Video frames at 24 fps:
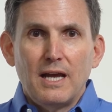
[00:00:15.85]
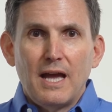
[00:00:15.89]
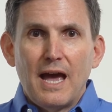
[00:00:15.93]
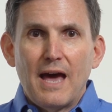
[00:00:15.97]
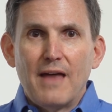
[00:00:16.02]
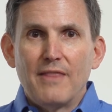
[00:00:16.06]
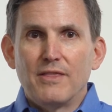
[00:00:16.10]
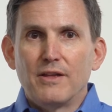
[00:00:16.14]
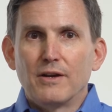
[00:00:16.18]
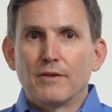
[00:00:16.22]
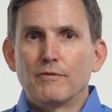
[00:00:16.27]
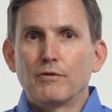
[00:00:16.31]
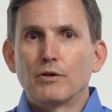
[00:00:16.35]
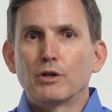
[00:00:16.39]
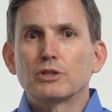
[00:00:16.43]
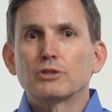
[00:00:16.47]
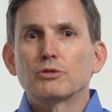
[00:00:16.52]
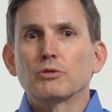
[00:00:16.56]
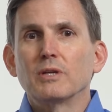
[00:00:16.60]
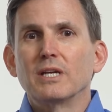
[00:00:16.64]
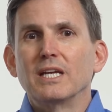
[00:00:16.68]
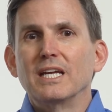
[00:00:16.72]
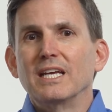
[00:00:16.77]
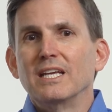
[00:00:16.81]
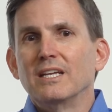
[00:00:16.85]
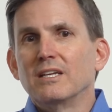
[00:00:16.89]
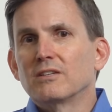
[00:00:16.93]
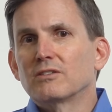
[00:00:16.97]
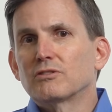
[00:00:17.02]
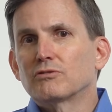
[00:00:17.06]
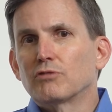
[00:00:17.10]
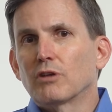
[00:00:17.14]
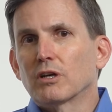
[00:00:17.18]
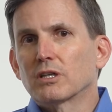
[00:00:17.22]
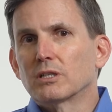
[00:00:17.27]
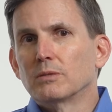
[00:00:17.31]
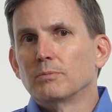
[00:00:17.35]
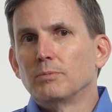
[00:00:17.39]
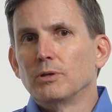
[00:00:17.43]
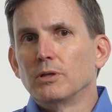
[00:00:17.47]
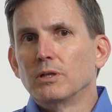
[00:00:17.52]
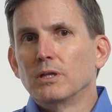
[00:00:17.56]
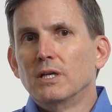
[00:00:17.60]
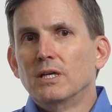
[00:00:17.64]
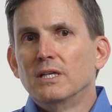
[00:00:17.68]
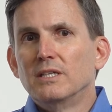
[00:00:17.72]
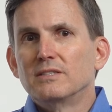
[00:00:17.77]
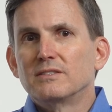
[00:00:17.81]
and their virtually
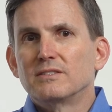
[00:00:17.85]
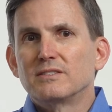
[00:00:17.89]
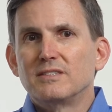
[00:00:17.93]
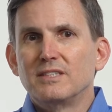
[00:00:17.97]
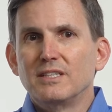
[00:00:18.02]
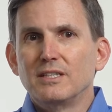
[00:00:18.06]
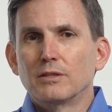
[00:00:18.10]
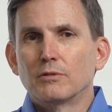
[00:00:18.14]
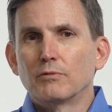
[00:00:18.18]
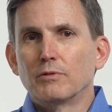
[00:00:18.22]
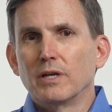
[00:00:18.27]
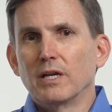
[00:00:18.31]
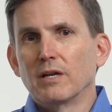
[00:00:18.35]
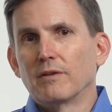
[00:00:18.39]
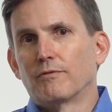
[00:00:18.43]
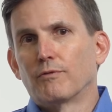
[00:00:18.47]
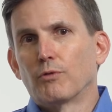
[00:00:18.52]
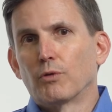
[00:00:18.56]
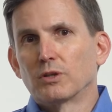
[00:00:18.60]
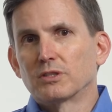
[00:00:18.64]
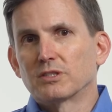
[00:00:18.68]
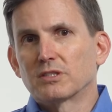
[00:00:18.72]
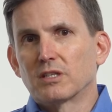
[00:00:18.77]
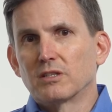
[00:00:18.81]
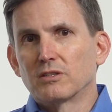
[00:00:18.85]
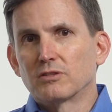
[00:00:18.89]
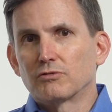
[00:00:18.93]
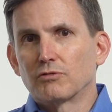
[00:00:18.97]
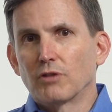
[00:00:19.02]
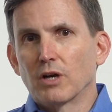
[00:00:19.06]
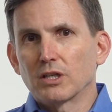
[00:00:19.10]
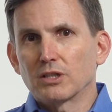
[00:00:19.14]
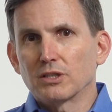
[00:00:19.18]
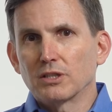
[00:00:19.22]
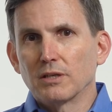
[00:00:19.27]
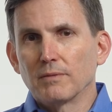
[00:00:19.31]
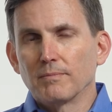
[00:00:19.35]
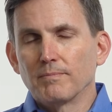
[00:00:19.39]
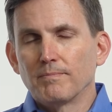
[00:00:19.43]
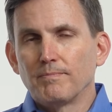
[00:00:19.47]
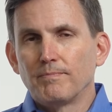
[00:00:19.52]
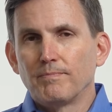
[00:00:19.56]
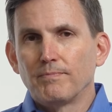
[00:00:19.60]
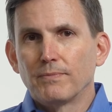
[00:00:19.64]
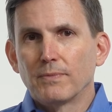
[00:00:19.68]
indestructible steel reinforced construction.